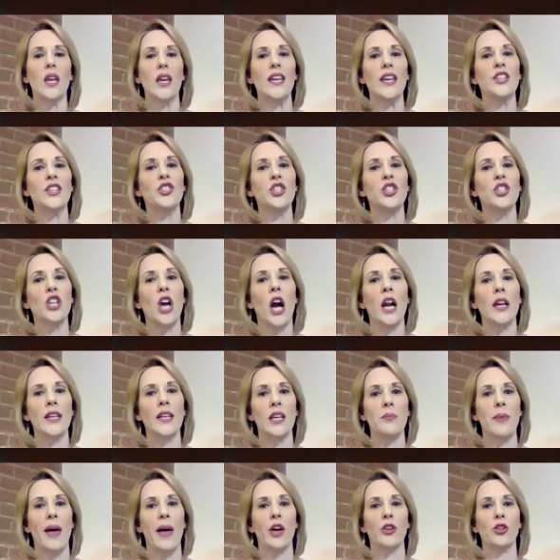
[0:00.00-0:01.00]
In talking
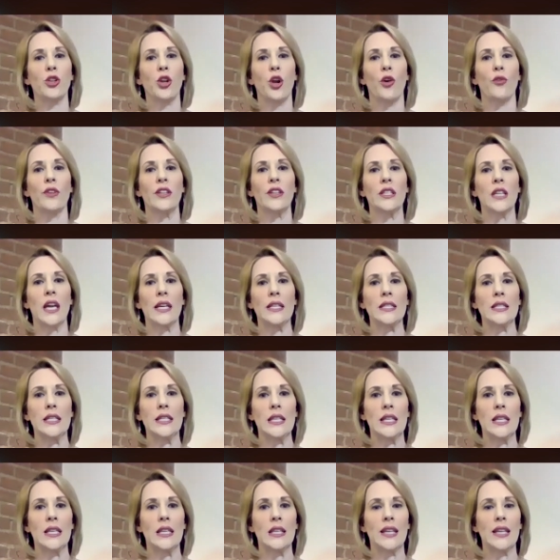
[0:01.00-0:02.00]
about
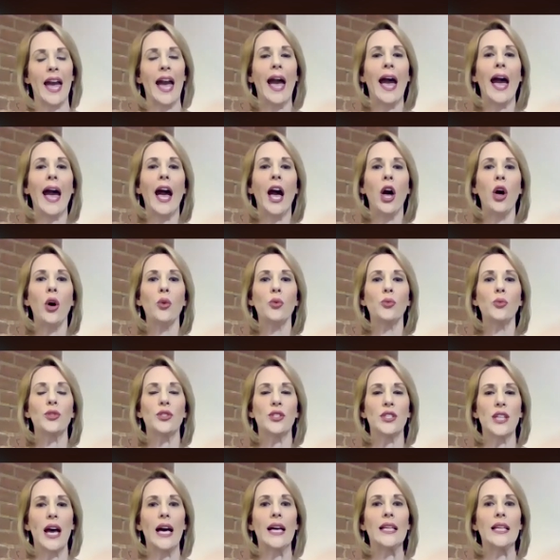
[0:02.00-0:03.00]
COVID-19, how
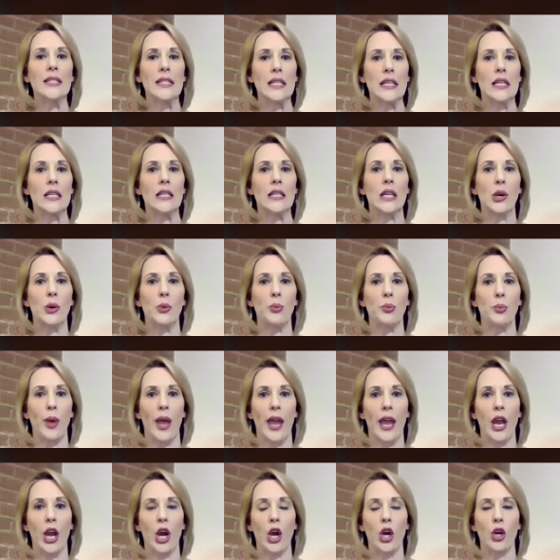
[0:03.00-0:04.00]
does it
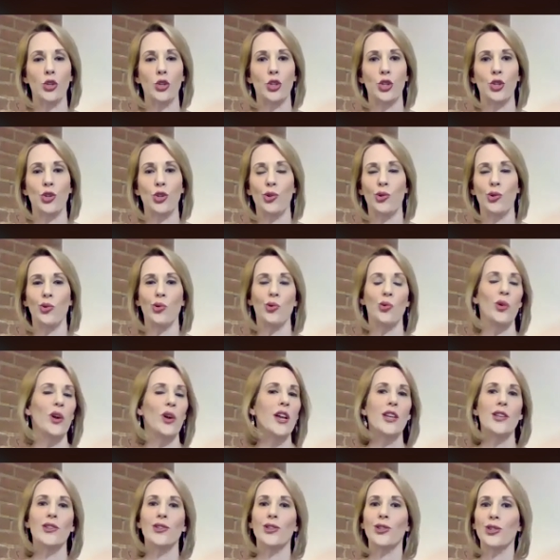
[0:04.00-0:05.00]
compare to
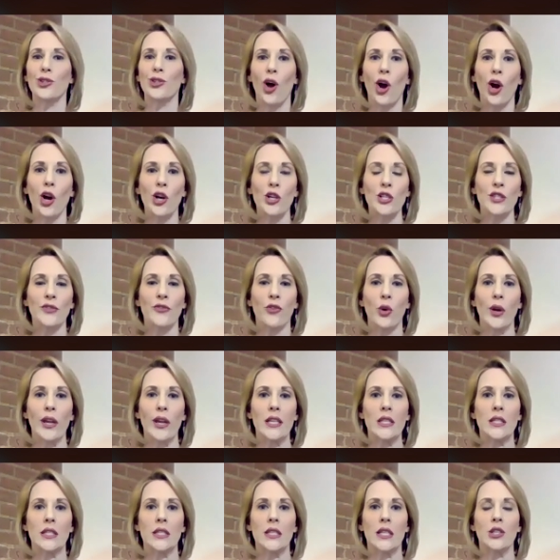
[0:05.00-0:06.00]
SARS, for
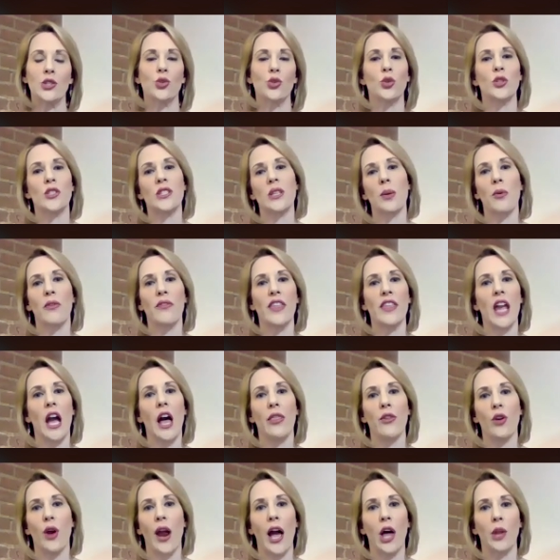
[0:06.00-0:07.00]
instance, or some of the
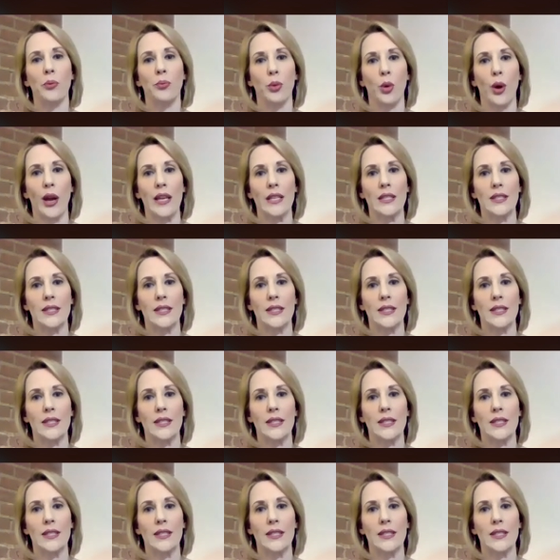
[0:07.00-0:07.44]
other outbreaks